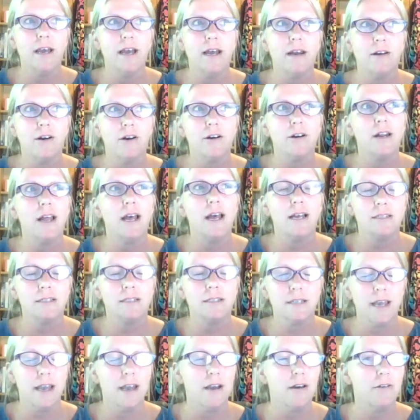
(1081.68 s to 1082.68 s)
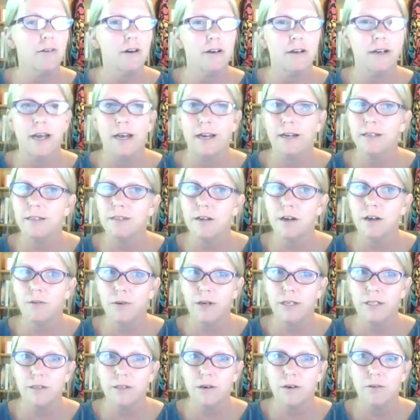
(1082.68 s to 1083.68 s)
at our last count, our data is
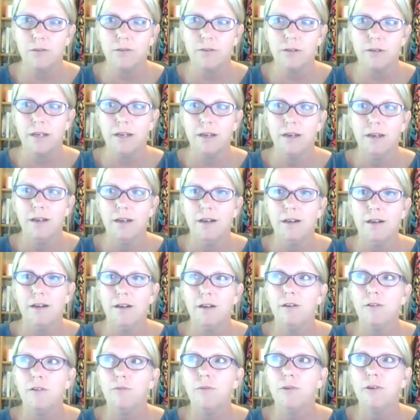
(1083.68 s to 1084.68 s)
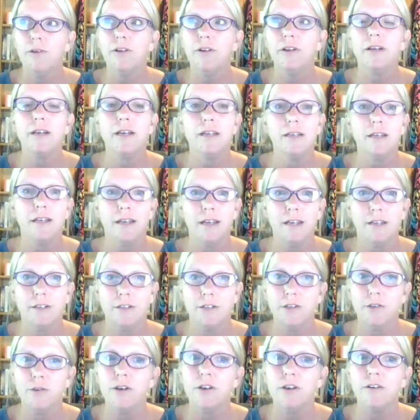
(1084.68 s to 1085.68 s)
always old. We're looking to get
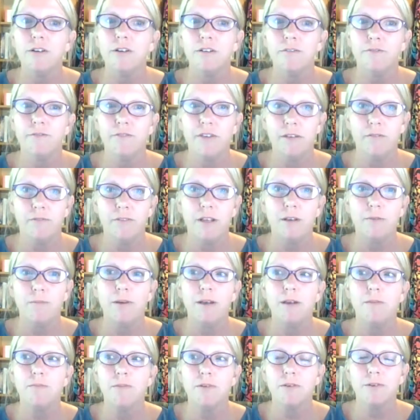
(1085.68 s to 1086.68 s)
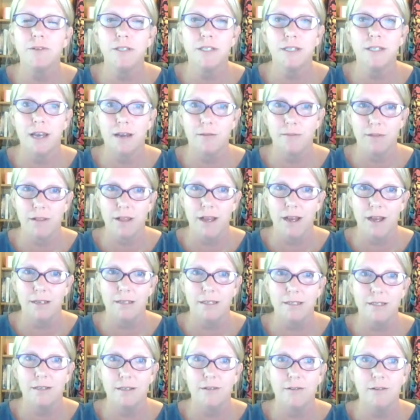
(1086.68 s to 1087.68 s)
250 people
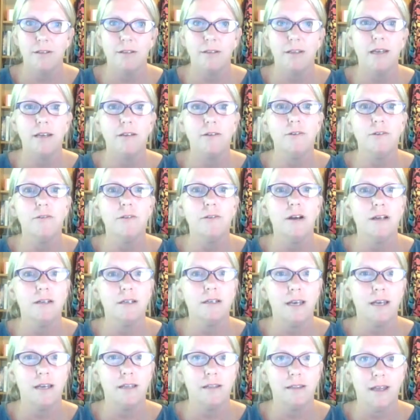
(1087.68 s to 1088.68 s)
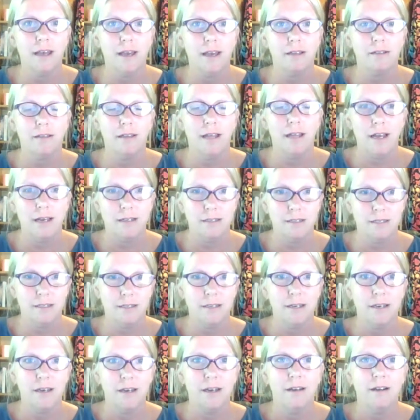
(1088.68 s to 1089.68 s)
stabilized so that they do not take that last
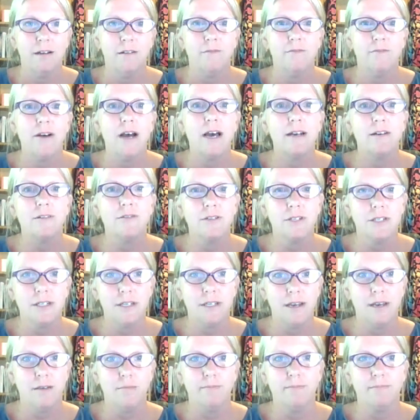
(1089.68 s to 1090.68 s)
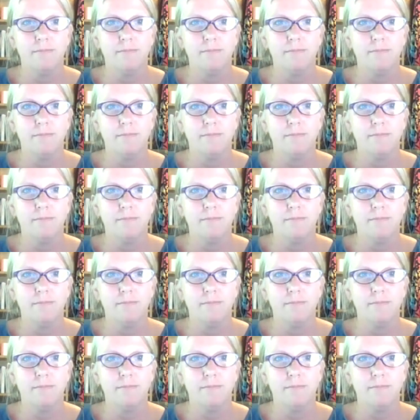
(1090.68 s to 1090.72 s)
final step.